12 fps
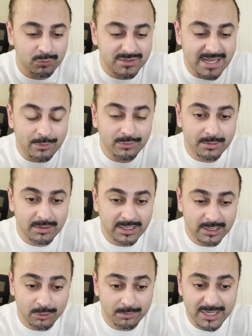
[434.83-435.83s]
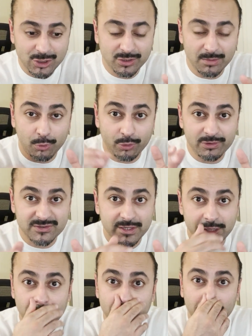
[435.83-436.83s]
down make sure the border is
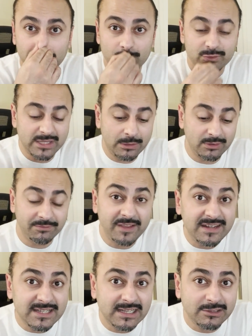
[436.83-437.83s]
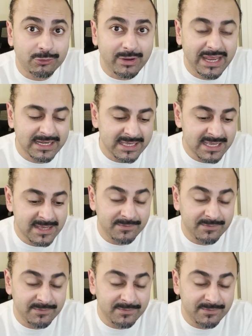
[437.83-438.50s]
secure, close down the fentanyl trade,